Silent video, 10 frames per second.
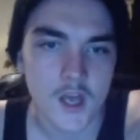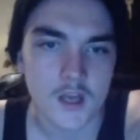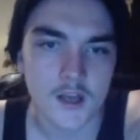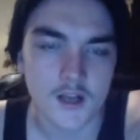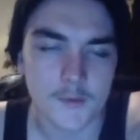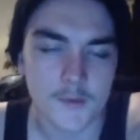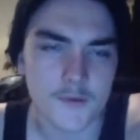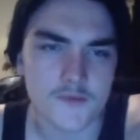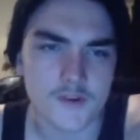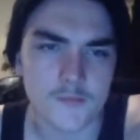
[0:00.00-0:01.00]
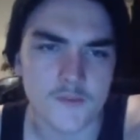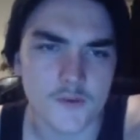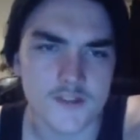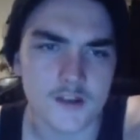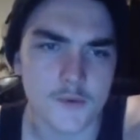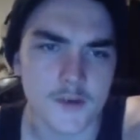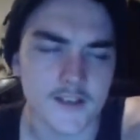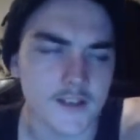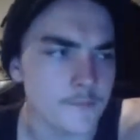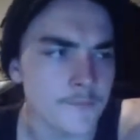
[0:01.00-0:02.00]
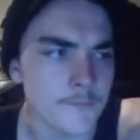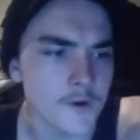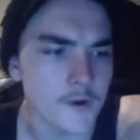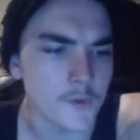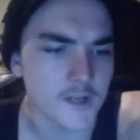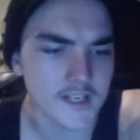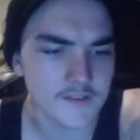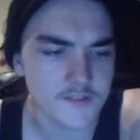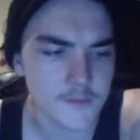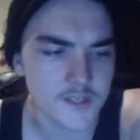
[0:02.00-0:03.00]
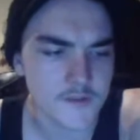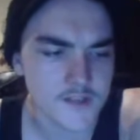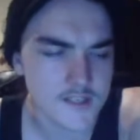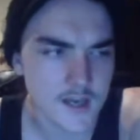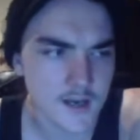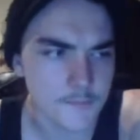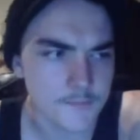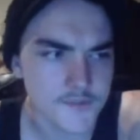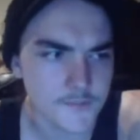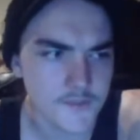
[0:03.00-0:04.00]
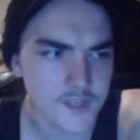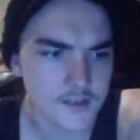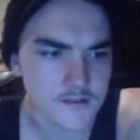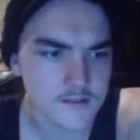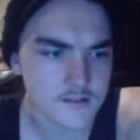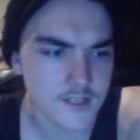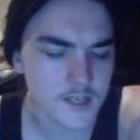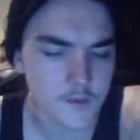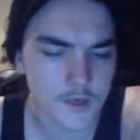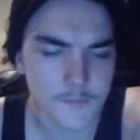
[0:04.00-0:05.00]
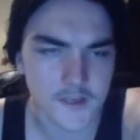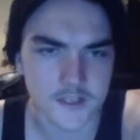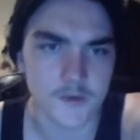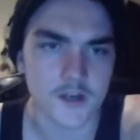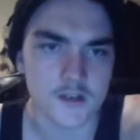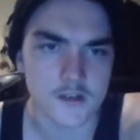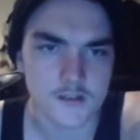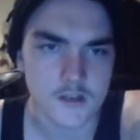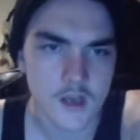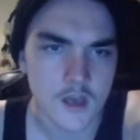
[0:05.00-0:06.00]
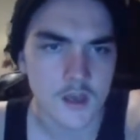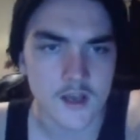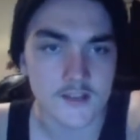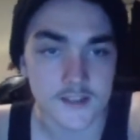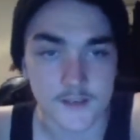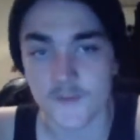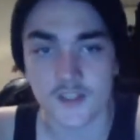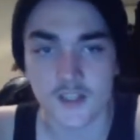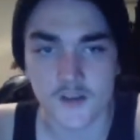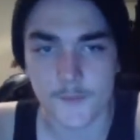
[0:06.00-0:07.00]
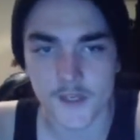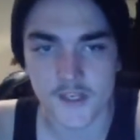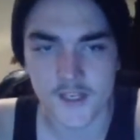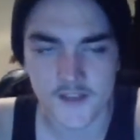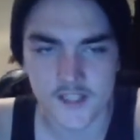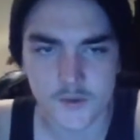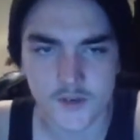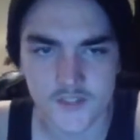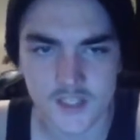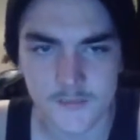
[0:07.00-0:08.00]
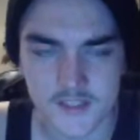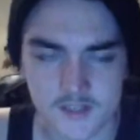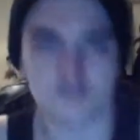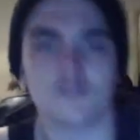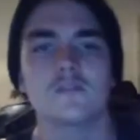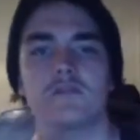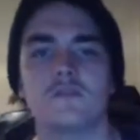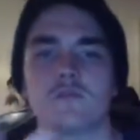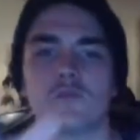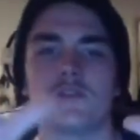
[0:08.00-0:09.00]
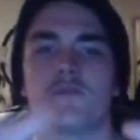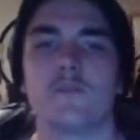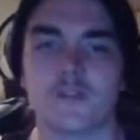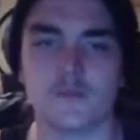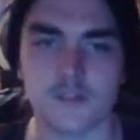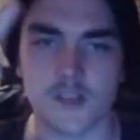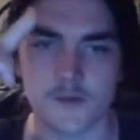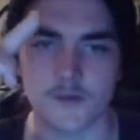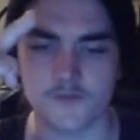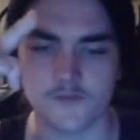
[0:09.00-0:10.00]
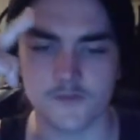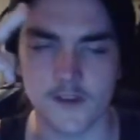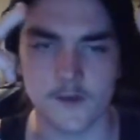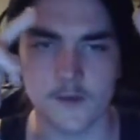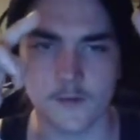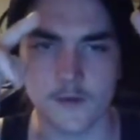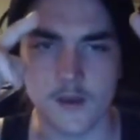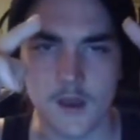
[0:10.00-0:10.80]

a couple of months around before we start breeding them. But we're going to have to be doing the setups and things. They're quite big spiders, as you get by the Goliath bird eater. They're 12 centimeters across. One of them I saw today, which wasn't fully grown,